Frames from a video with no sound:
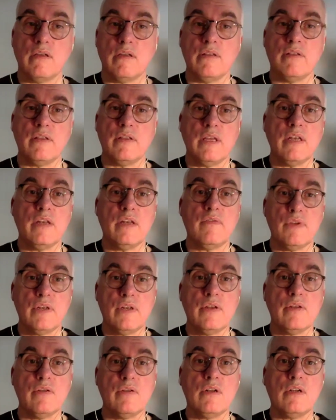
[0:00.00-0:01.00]
in the
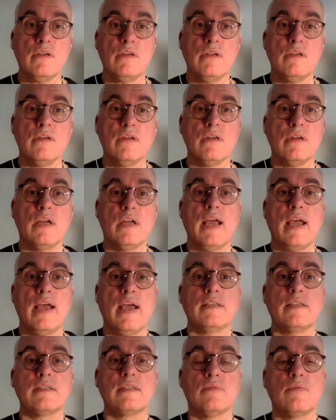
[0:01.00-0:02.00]
individual
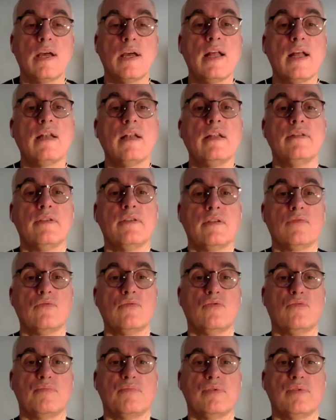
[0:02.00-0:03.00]
as well in the
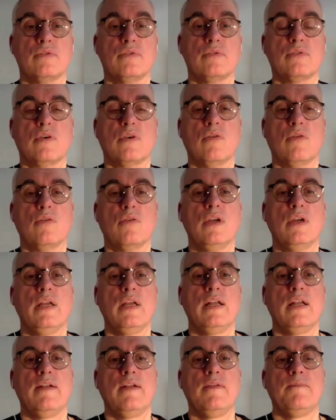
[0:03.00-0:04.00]
group. So
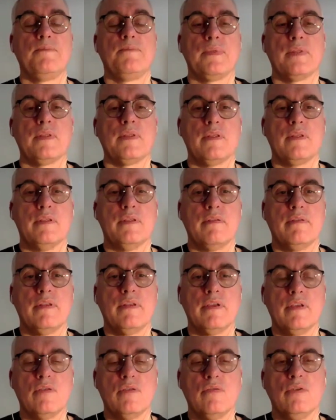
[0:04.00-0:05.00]

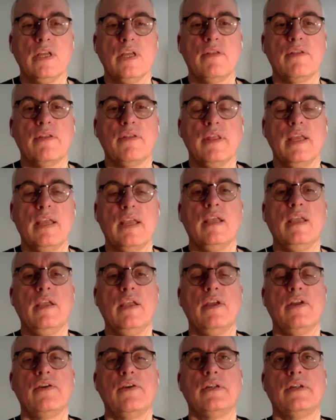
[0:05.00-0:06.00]
the unique thing
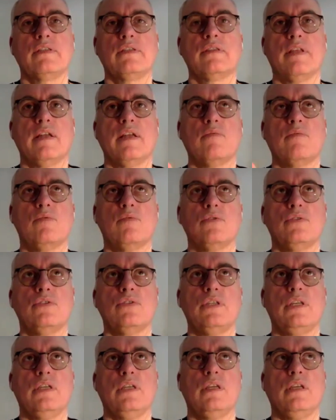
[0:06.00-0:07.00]
here is that Wu
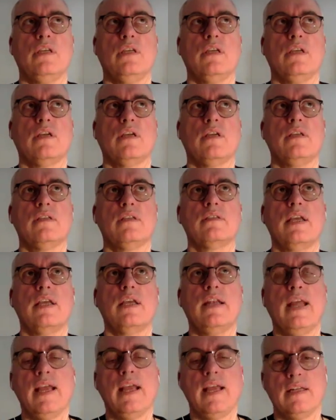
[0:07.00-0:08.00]
Ji is
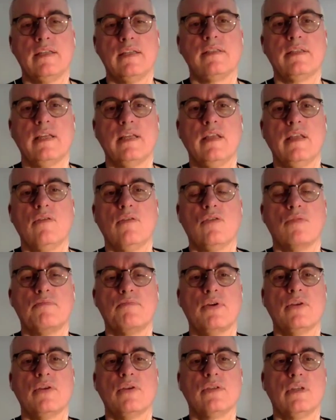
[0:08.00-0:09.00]
enhancing your
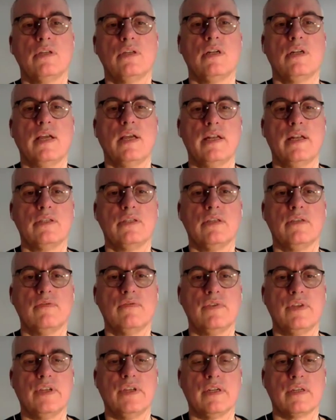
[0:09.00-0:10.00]
personal energy
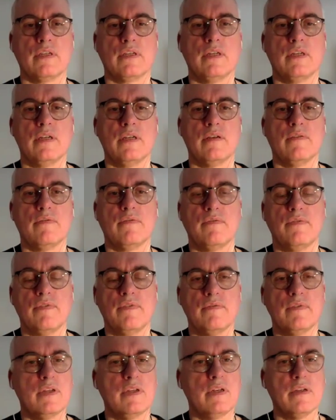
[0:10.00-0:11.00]
field in
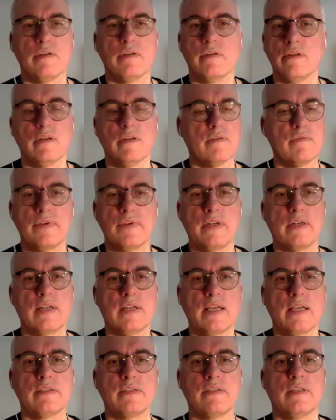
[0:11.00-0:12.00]
a
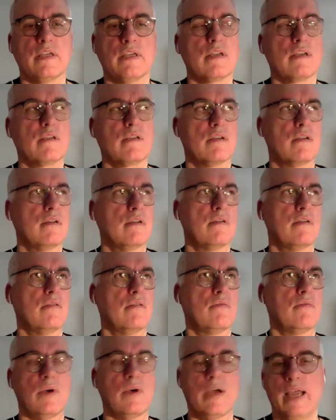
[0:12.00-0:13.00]
fantastic
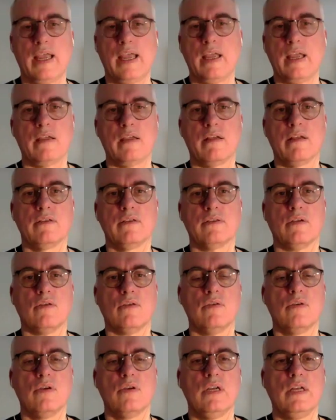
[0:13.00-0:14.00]
way.
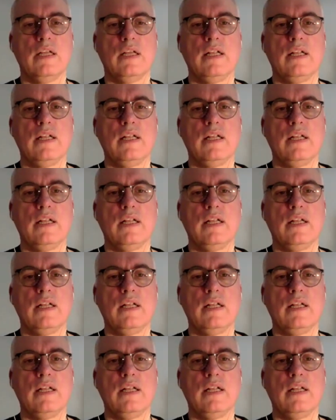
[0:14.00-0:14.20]
So